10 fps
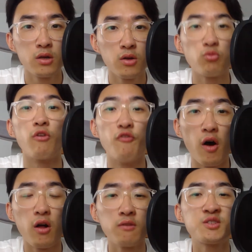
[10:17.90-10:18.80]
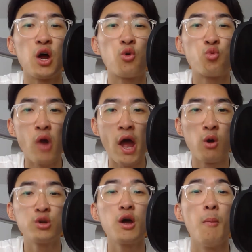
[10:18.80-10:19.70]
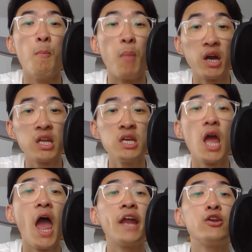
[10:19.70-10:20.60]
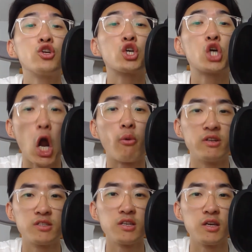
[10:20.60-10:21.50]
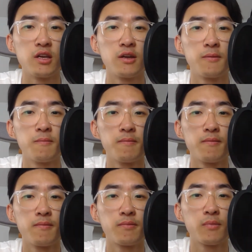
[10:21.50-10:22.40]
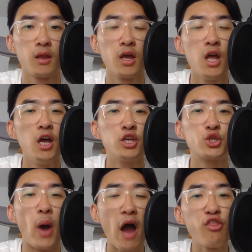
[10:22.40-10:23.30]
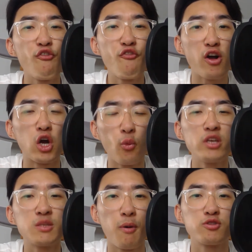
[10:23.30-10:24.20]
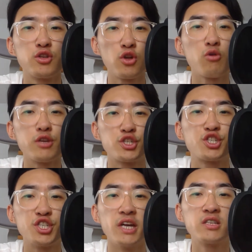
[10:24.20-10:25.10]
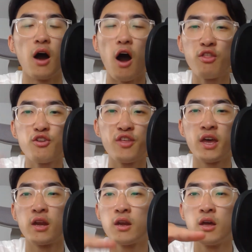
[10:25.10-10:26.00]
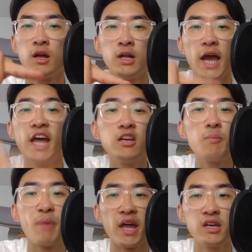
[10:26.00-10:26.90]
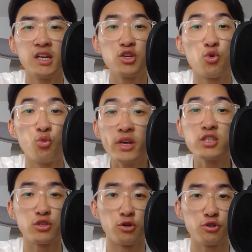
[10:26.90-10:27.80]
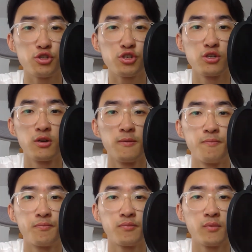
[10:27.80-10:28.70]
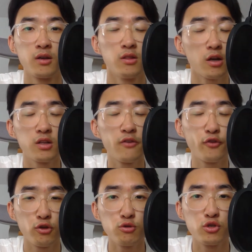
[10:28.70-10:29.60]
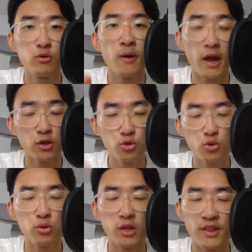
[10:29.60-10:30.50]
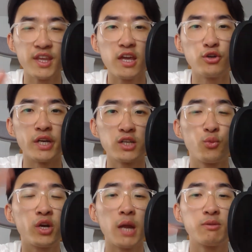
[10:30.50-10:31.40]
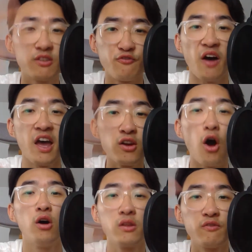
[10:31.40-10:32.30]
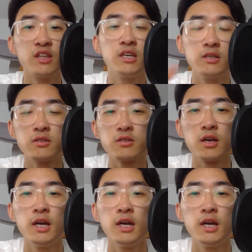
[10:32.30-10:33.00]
revolves around money and currency. So how the fuck are we supposed to know this shit other than independent research? Luckily for YouTube and Google and the internet, we're able to find all these